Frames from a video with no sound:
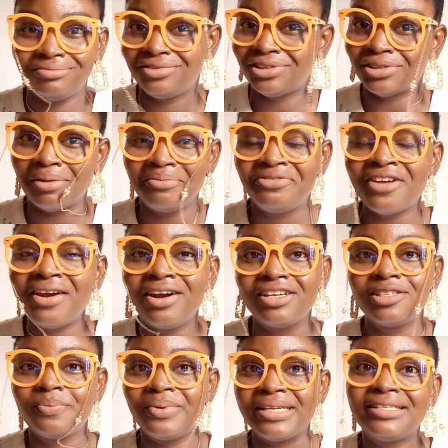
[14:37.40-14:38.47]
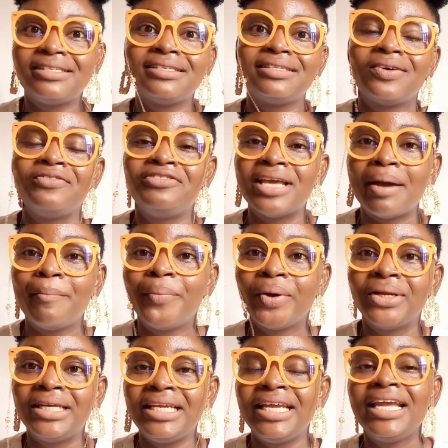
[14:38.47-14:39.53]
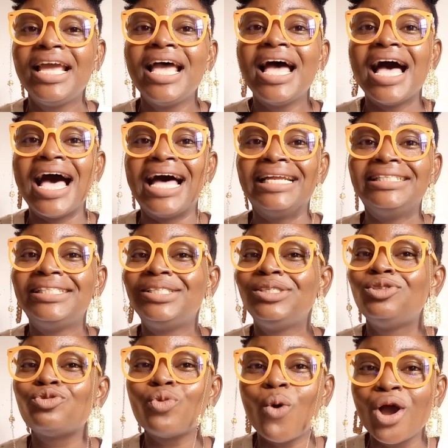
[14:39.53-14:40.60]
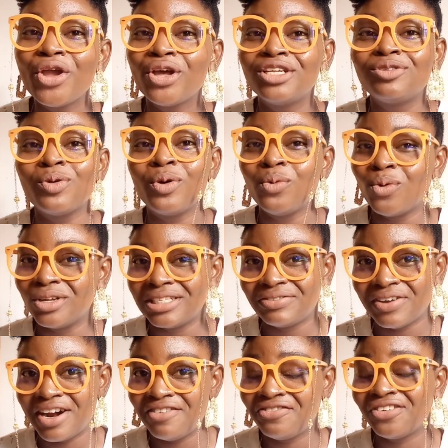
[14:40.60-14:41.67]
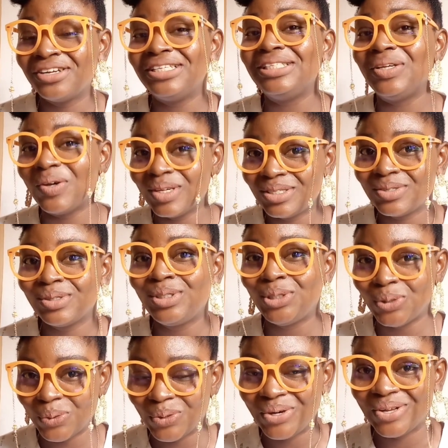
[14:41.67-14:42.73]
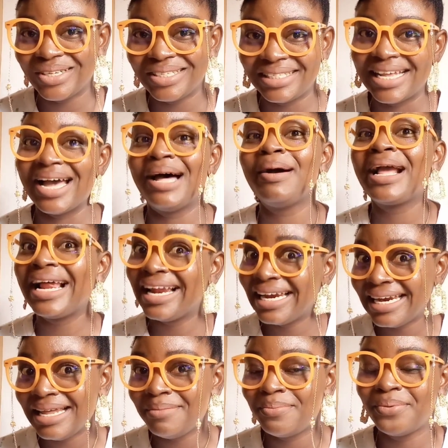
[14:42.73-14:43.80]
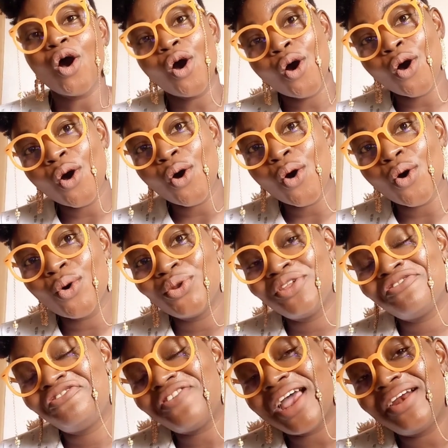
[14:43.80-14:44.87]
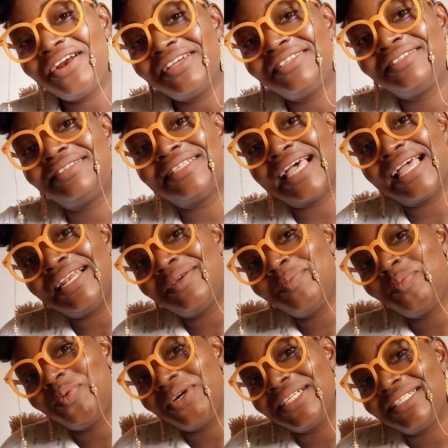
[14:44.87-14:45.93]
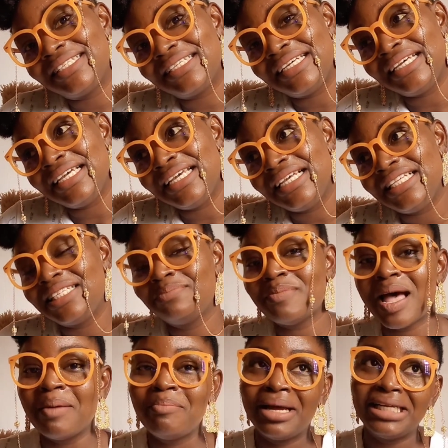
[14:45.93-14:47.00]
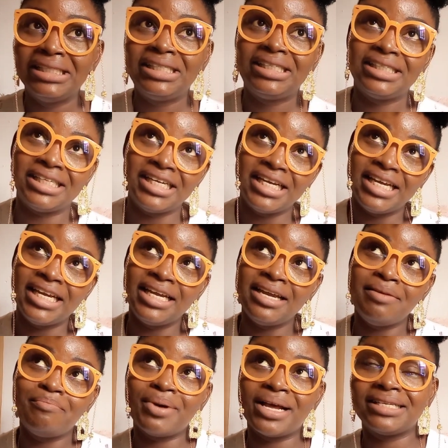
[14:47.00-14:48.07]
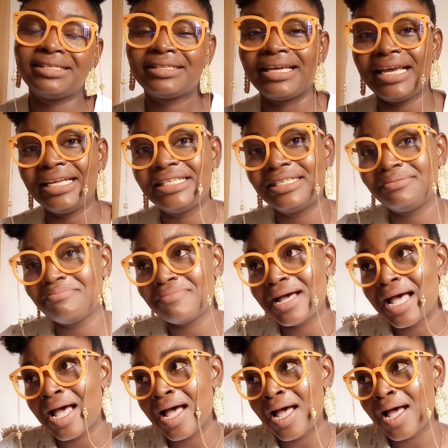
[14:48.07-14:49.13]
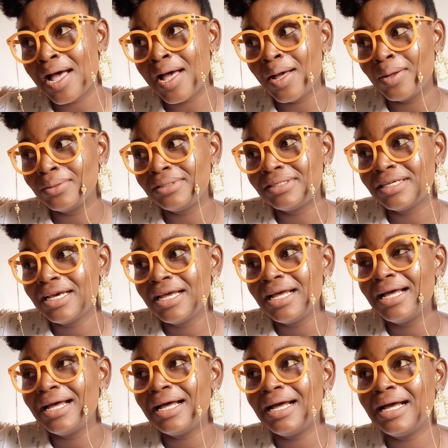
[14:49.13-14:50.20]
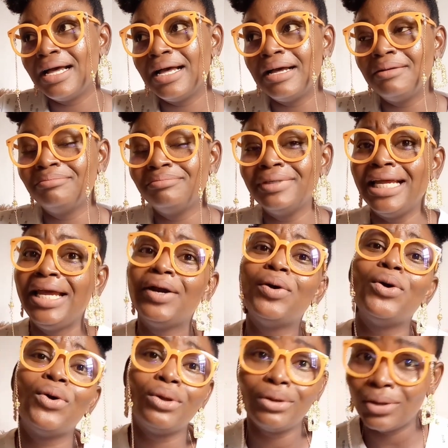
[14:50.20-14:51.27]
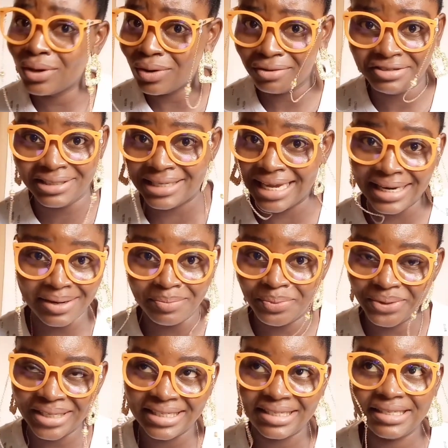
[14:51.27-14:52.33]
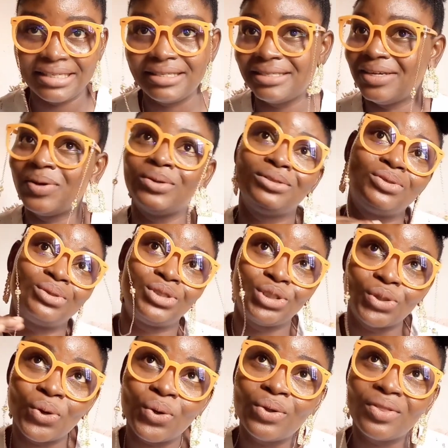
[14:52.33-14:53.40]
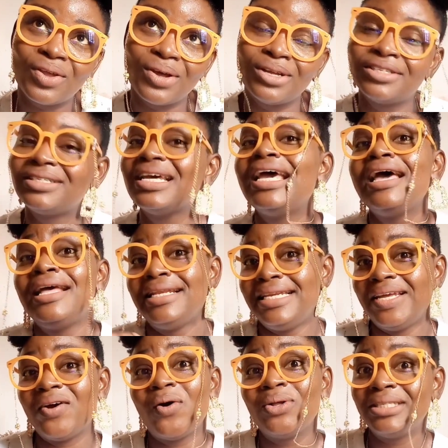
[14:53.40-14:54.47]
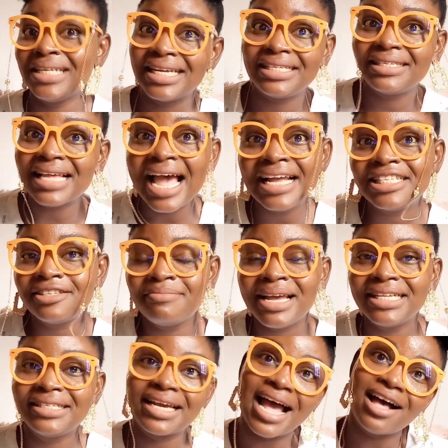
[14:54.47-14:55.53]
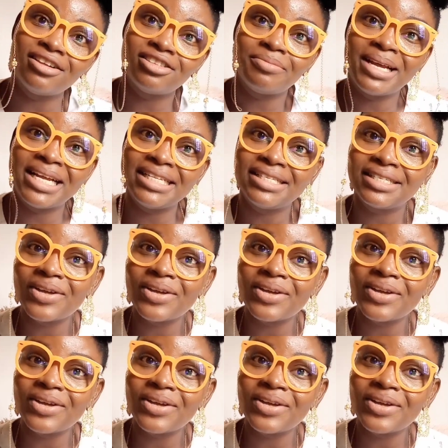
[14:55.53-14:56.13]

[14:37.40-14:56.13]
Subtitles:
some various places of their body. And Toyo's own was very funny. They also showed us that clip. Oh, the various celebrities, Mama G, Basket Mouth, a whole lot of celebrities. They also showed us all the excitement the housemates